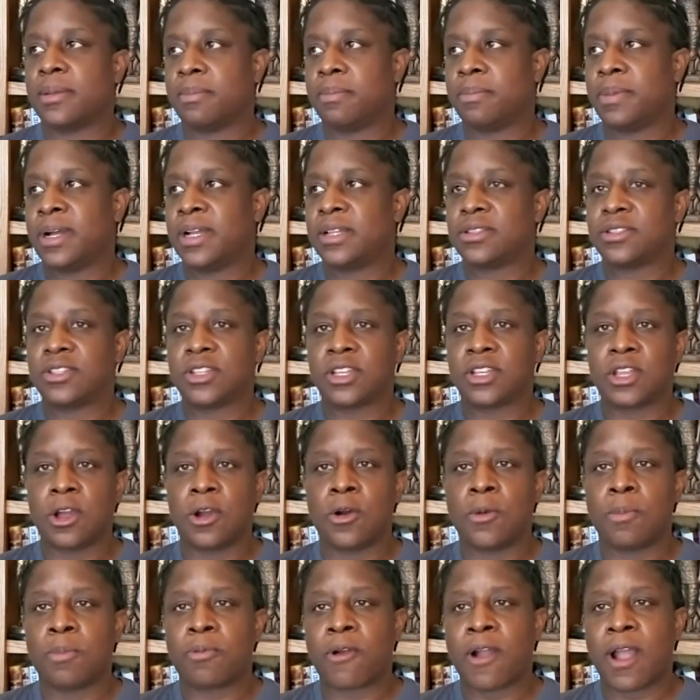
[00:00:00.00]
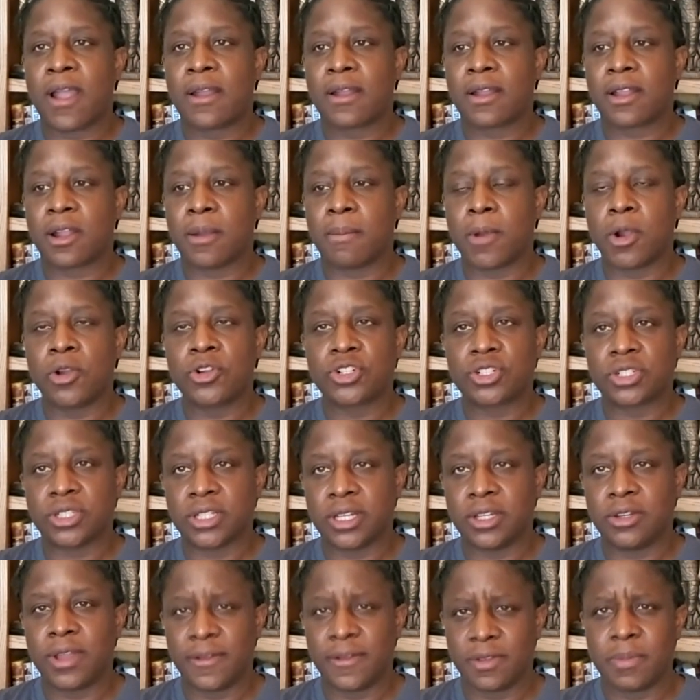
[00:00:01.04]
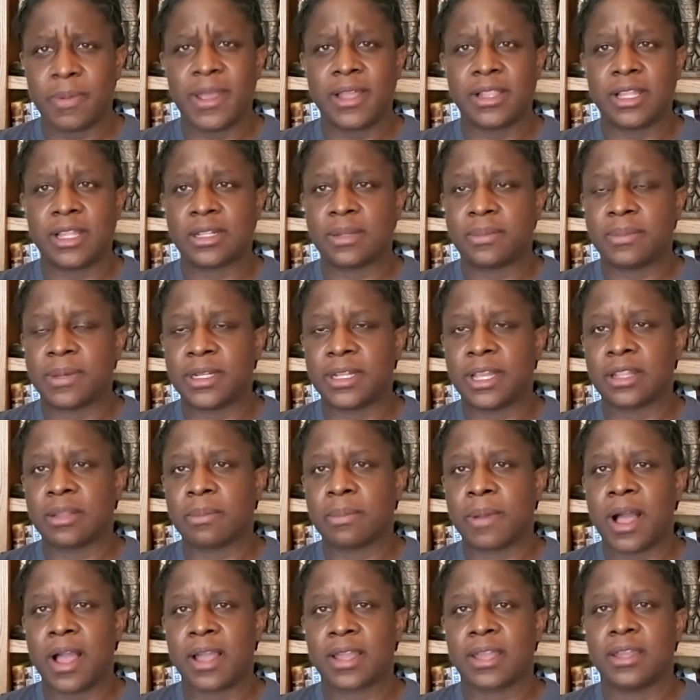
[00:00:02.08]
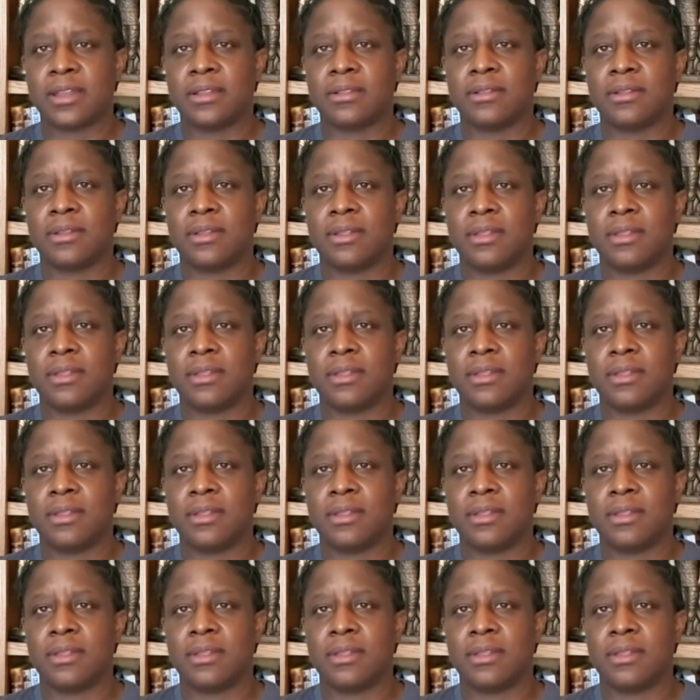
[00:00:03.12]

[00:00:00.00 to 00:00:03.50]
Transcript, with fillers: But to go pri- commercially, you have to pay a lot of money out of pocket.